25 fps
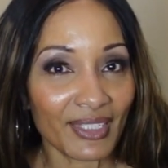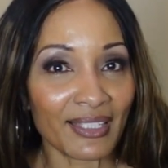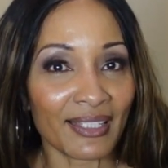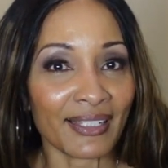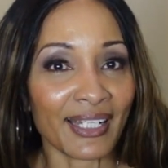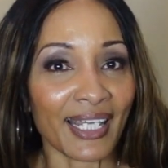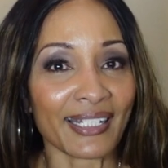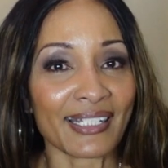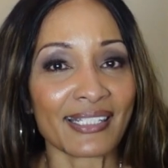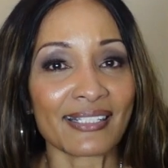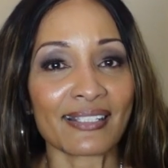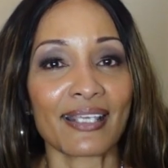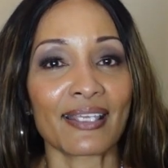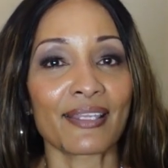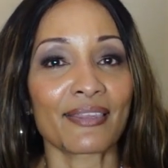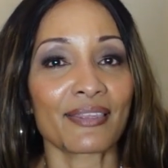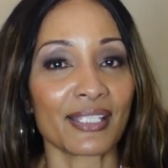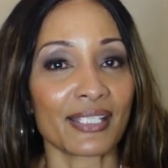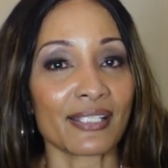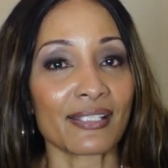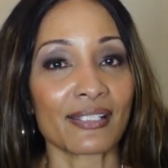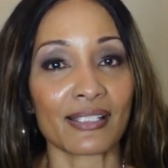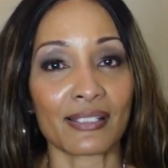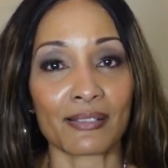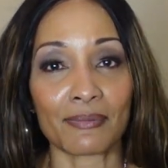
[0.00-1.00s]
like I said,
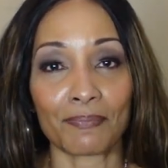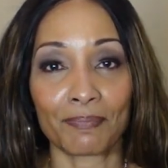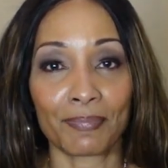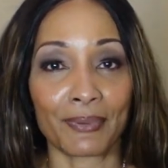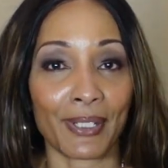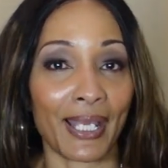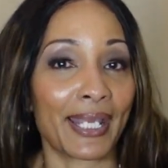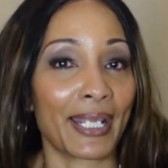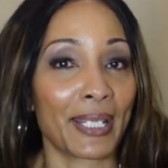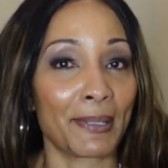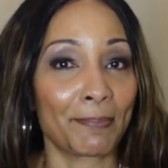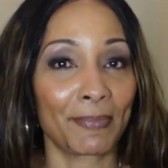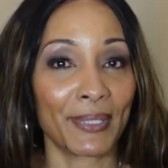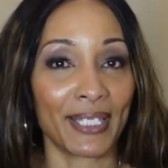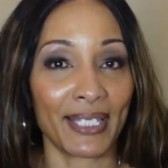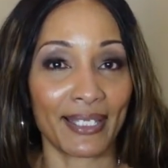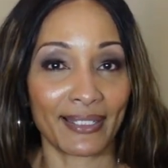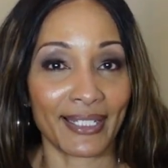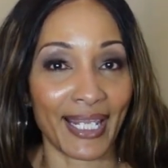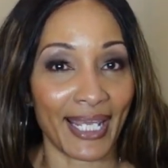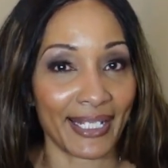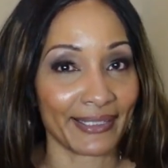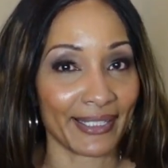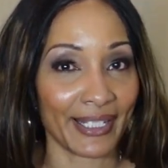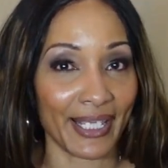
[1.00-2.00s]
this is by it being
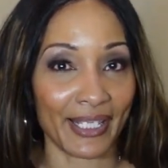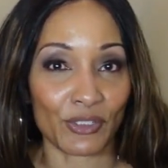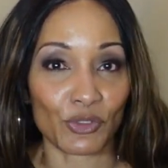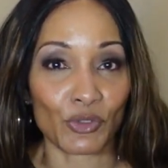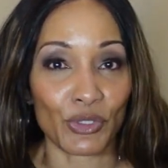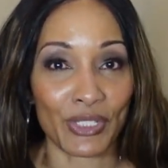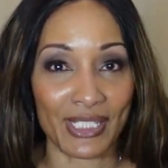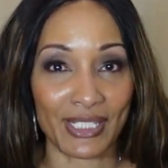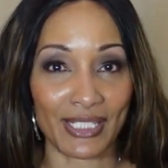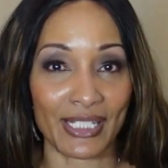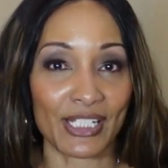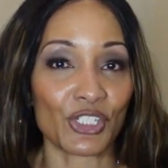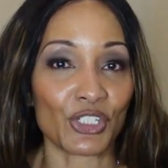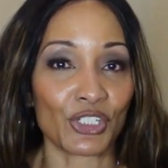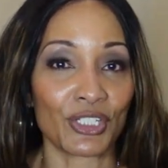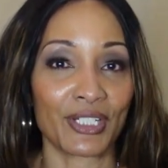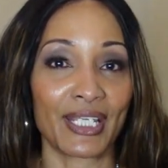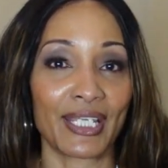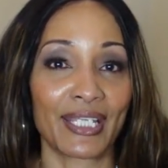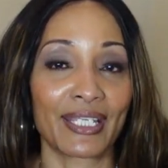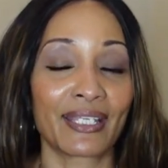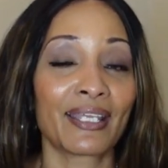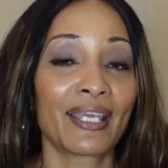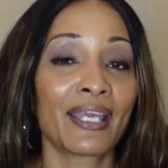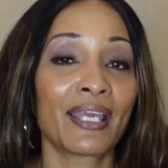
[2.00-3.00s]
like that
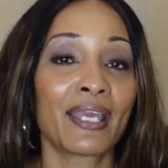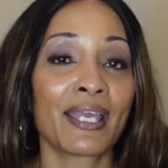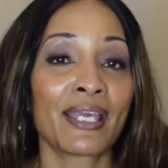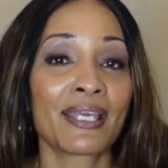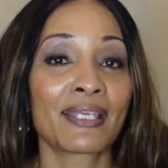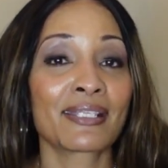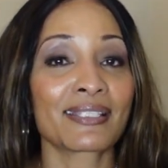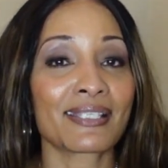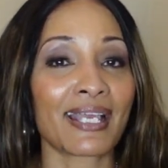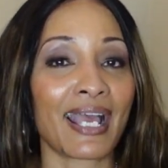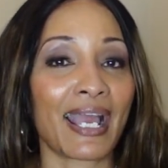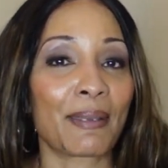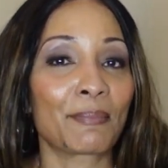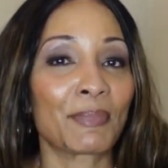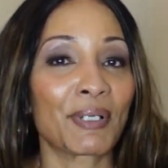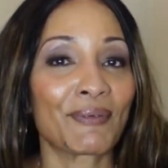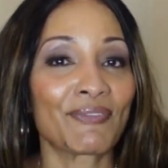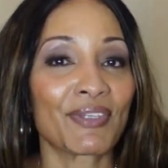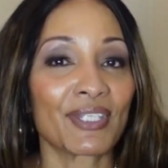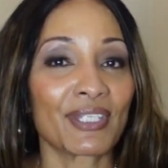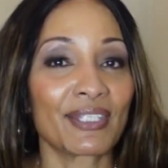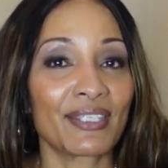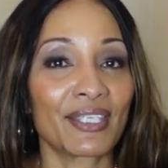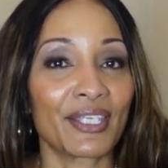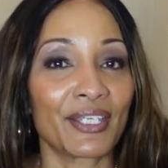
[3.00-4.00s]
transitioning time of
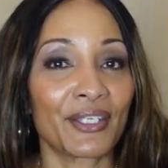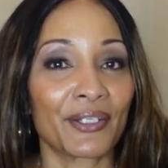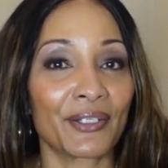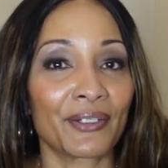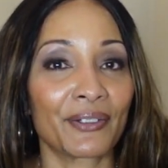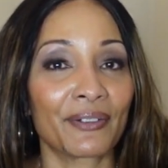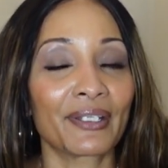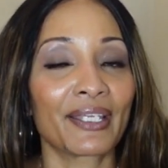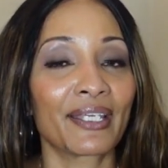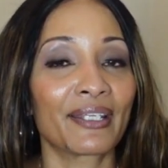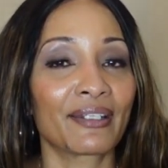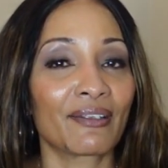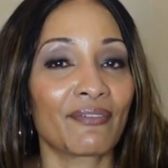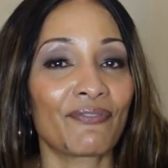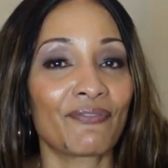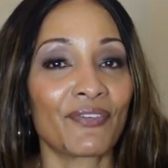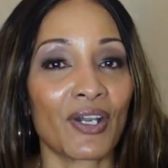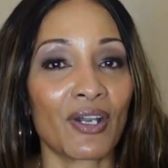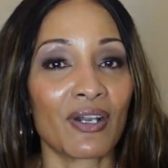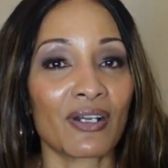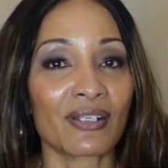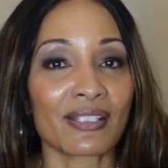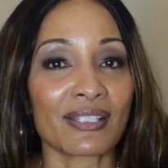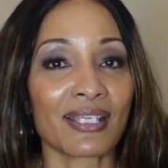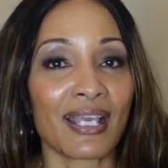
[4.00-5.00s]
the year in the
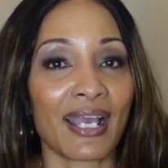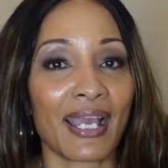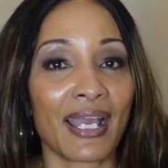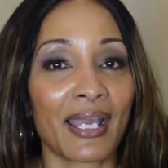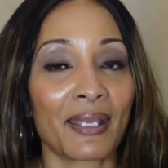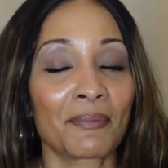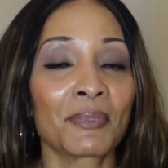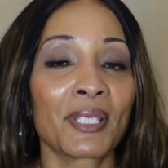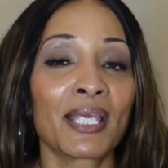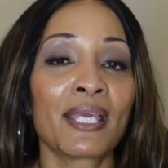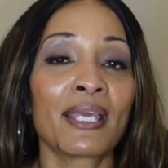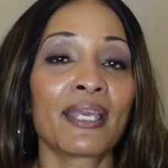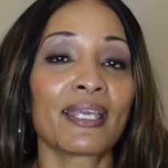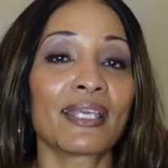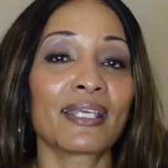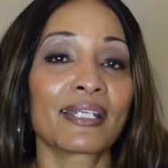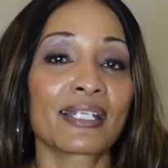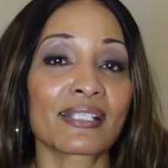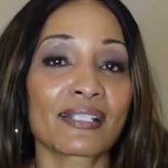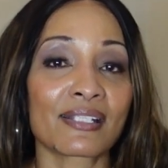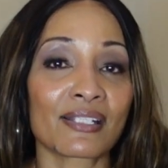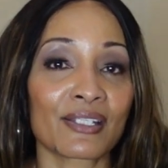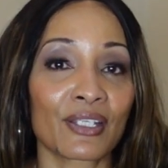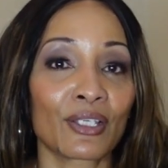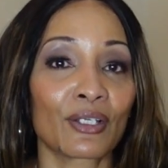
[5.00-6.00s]
fall time, it
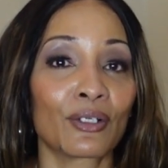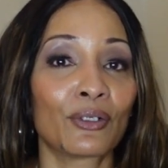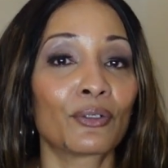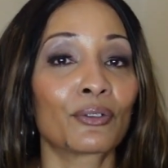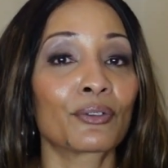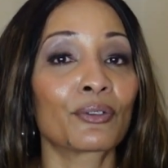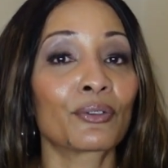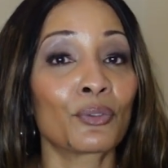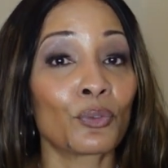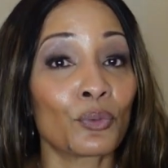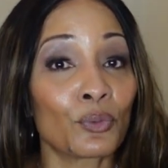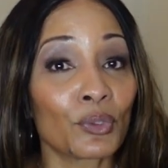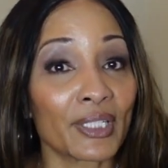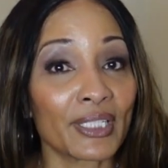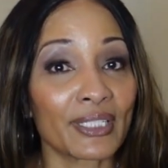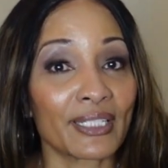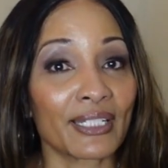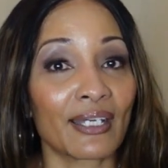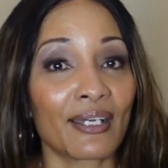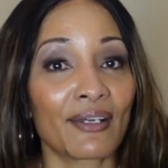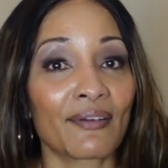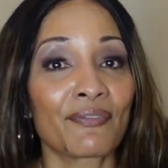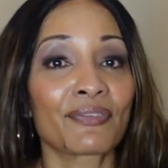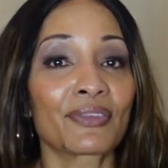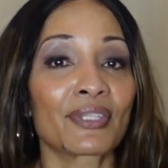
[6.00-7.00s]
is still cool
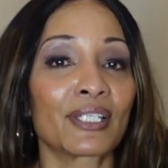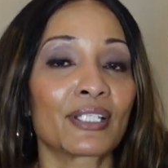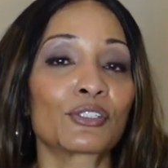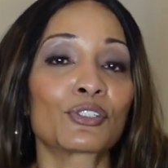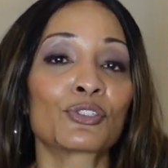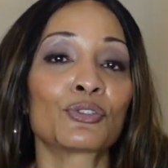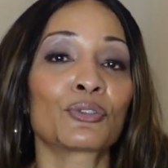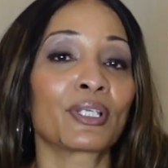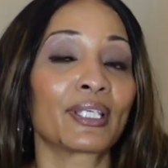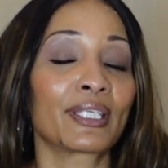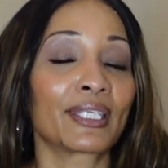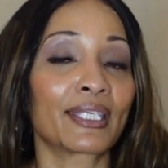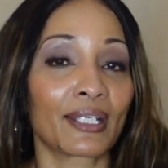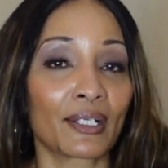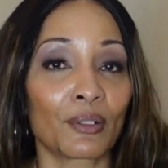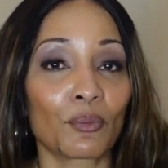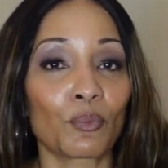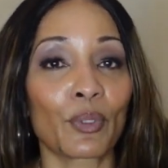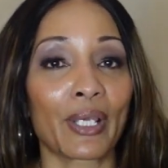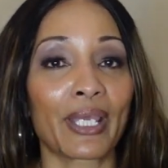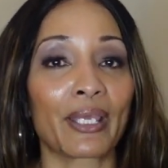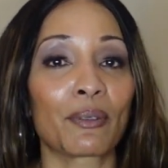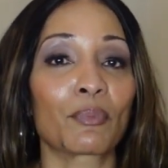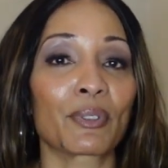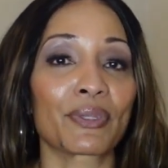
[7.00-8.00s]
enough that you could get
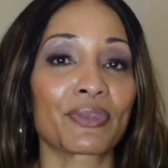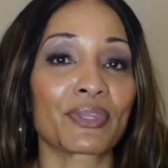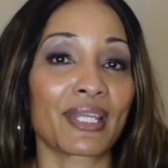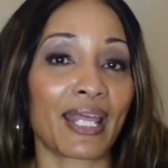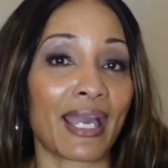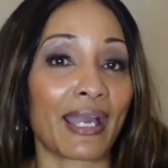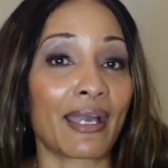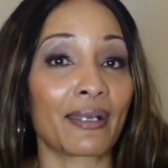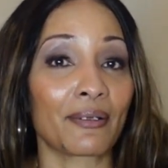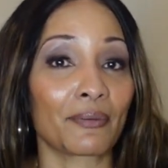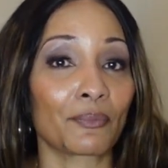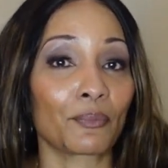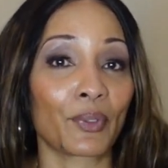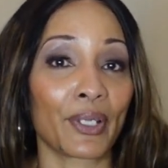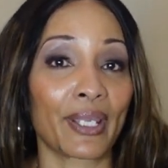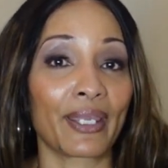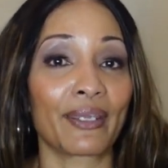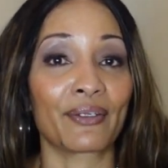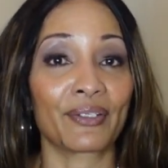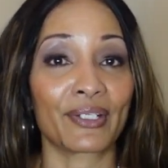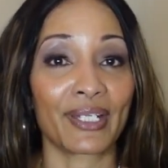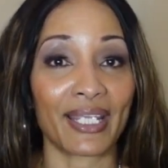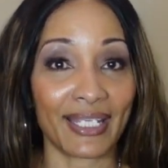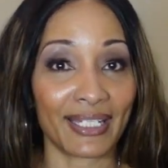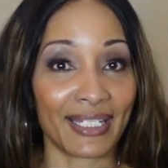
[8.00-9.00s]
away with not
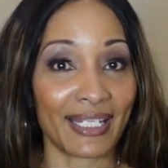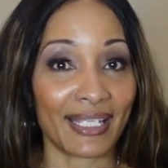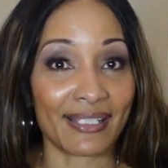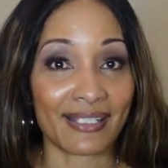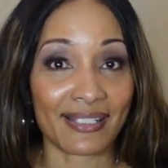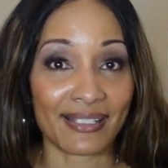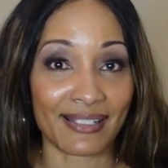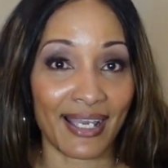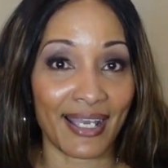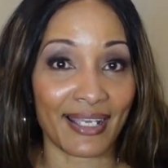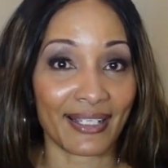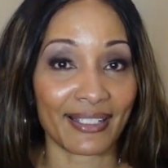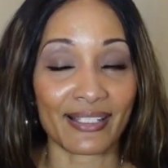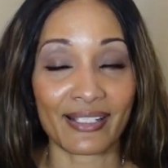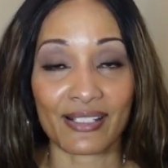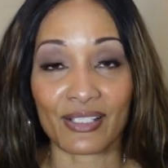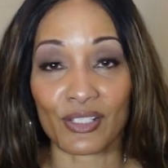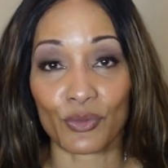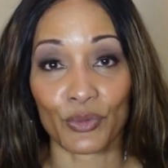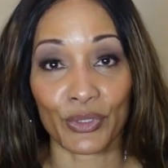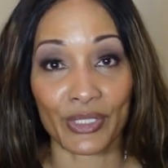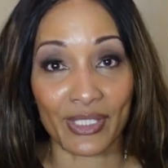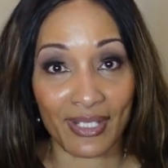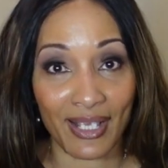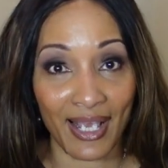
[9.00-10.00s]
wearing any stockings
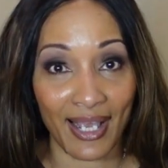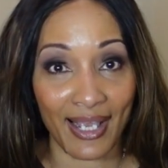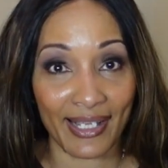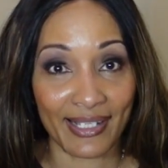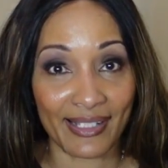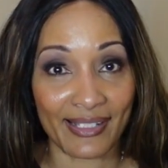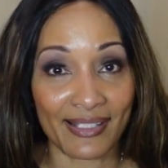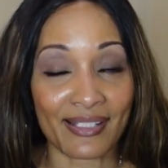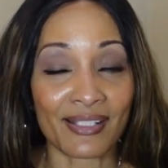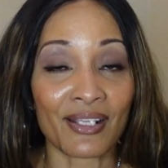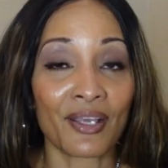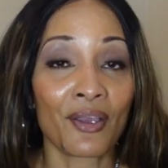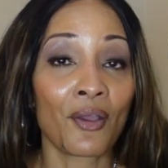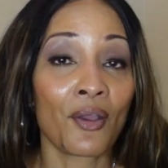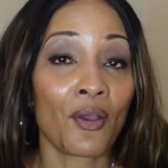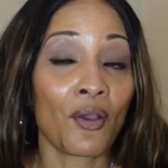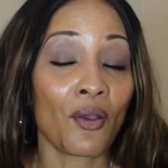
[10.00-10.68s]
or tights.